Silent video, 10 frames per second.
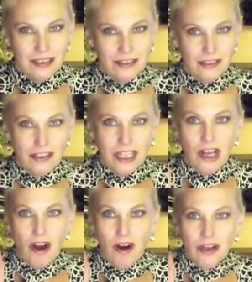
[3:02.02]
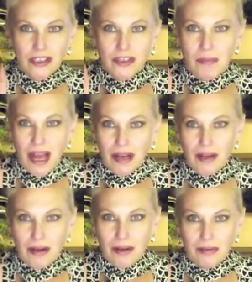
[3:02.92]
cigar
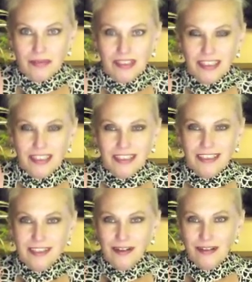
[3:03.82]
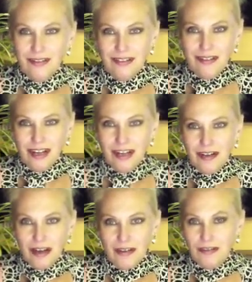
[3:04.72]
tobacco. You know,
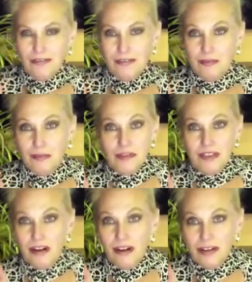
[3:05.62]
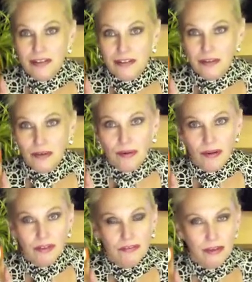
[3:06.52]
I don't know if you smoke cigars,
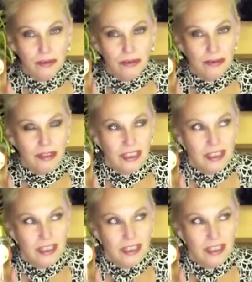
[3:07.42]
or if you